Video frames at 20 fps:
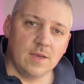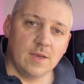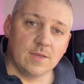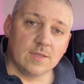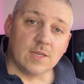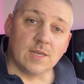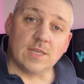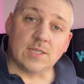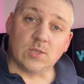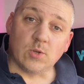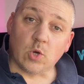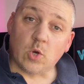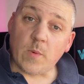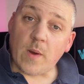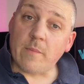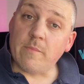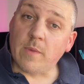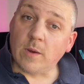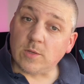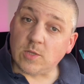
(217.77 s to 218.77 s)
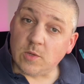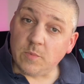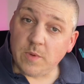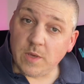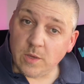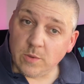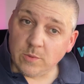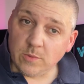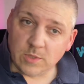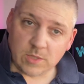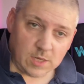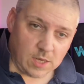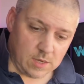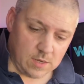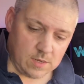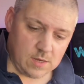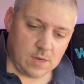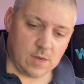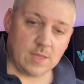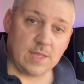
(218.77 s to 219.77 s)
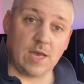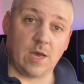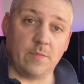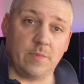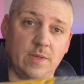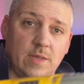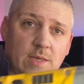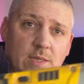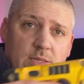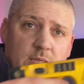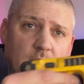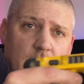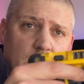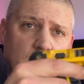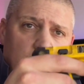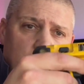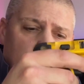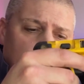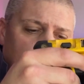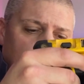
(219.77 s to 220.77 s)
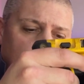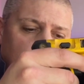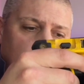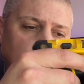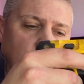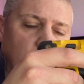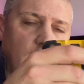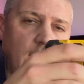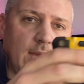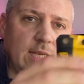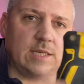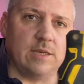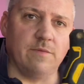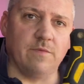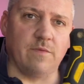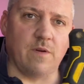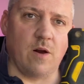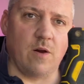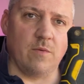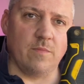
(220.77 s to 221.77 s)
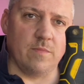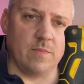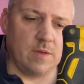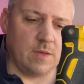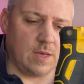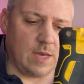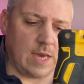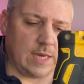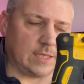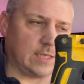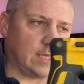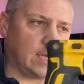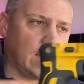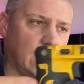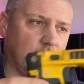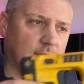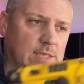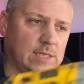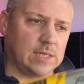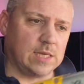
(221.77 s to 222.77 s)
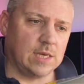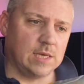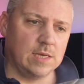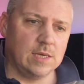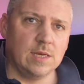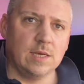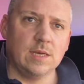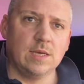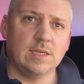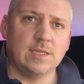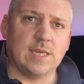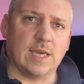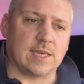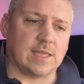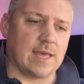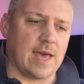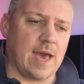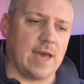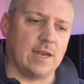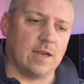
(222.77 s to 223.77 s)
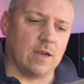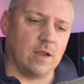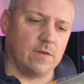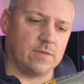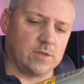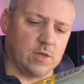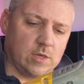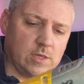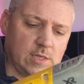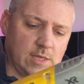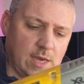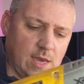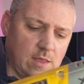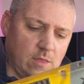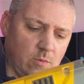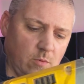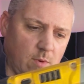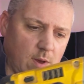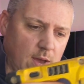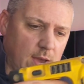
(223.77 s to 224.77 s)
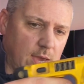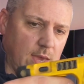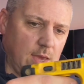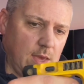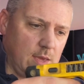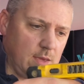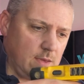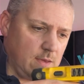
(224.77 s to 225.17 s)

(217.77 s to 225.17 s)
So let's talk about most abused, and that'll be this thing. 18 volt SDS, taking the handle off so it doesn't get in the way.